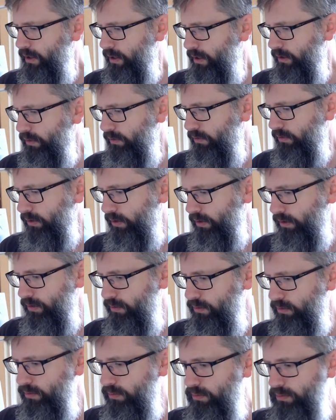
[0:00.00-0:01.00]
And so
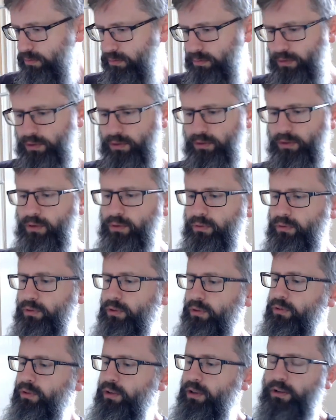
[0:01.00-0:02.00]
you can also
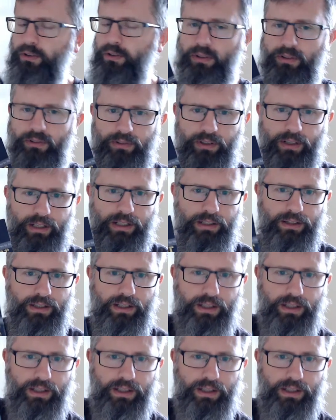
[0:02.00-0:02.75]
see it on the side